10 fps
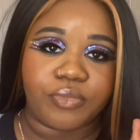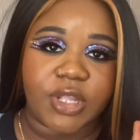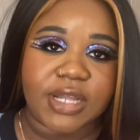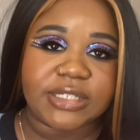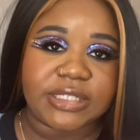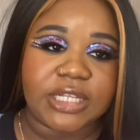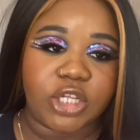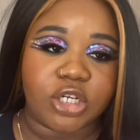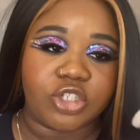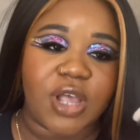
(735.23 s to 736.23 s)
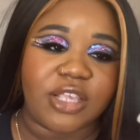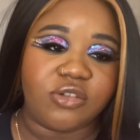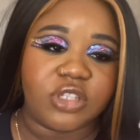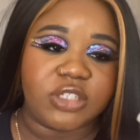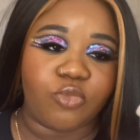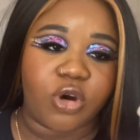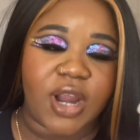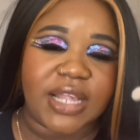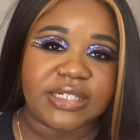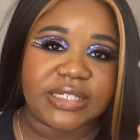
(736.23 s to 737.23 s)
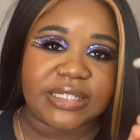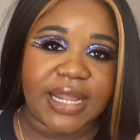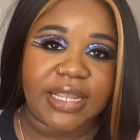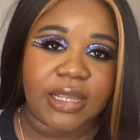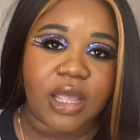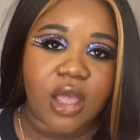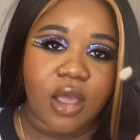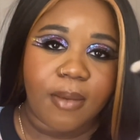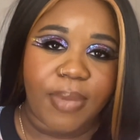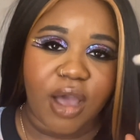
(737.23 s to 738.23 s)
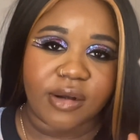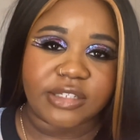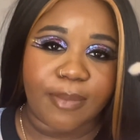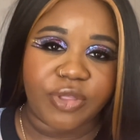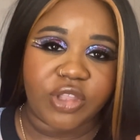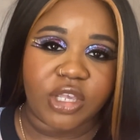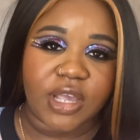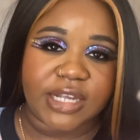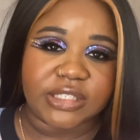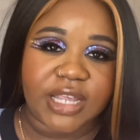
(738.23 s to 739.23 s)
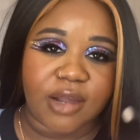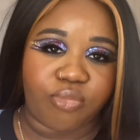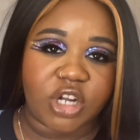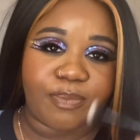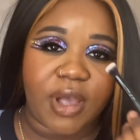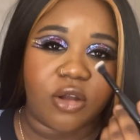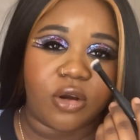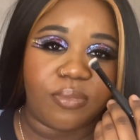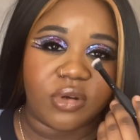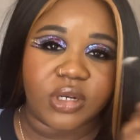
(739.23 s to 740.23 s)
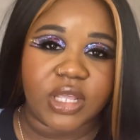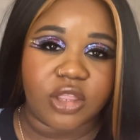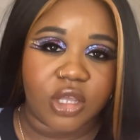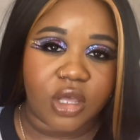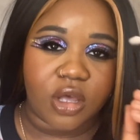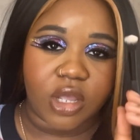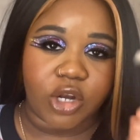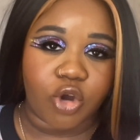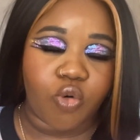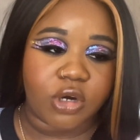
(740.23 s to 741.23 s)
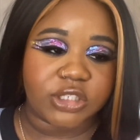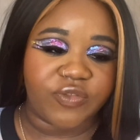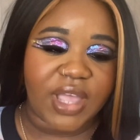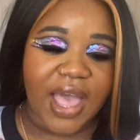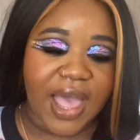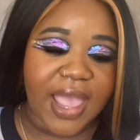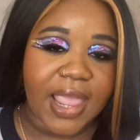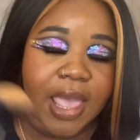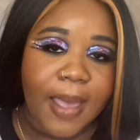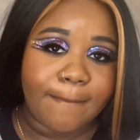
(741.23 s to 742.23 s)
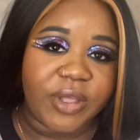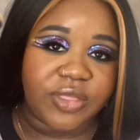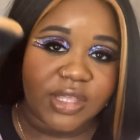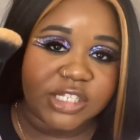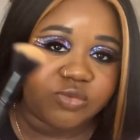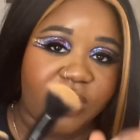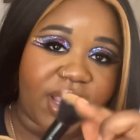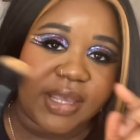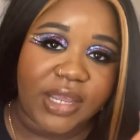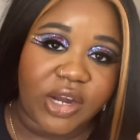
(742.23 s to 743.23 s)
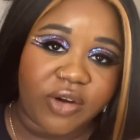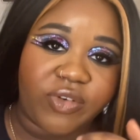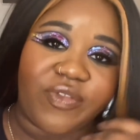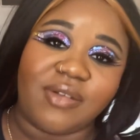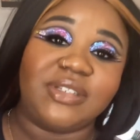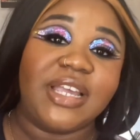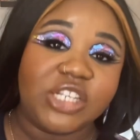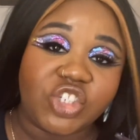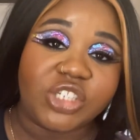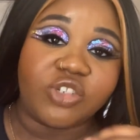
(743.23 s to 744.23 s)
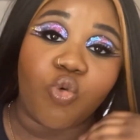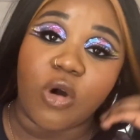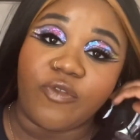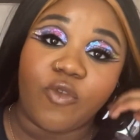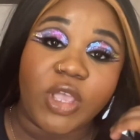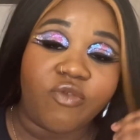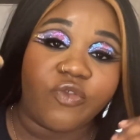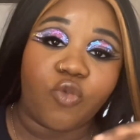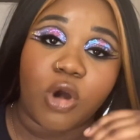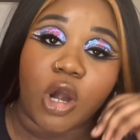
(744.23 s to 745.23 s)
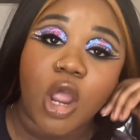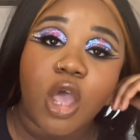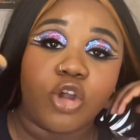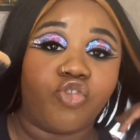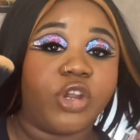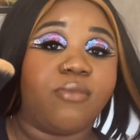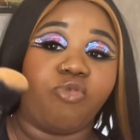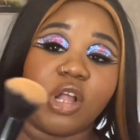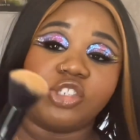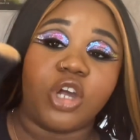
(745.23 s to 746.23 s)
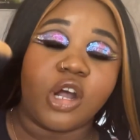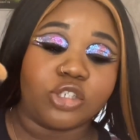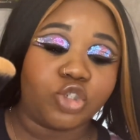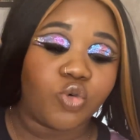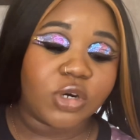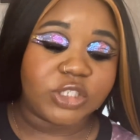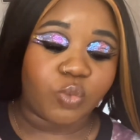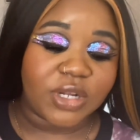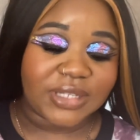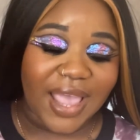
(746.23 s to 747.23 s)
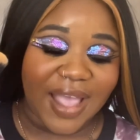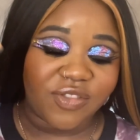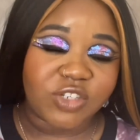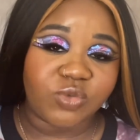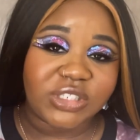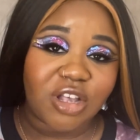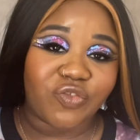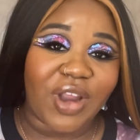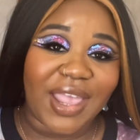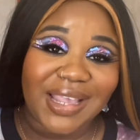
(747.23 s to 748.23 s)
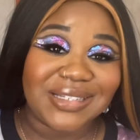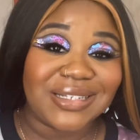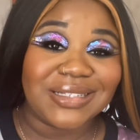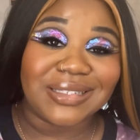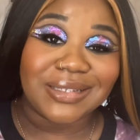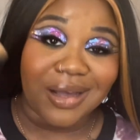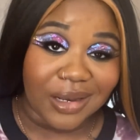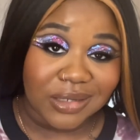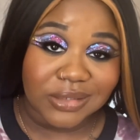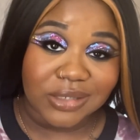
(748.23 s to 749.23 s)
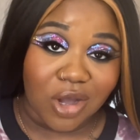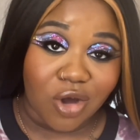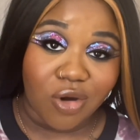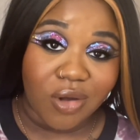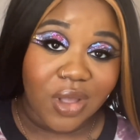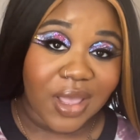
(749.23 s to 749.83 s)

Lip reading: concealer. So I use this more as a setting powder type of thing. I can take a pressed powder and put it in the inner corners of the eye. But this right here for foundation, or even for cream bronzer contour, is where it's at. This retails for $8, y'all.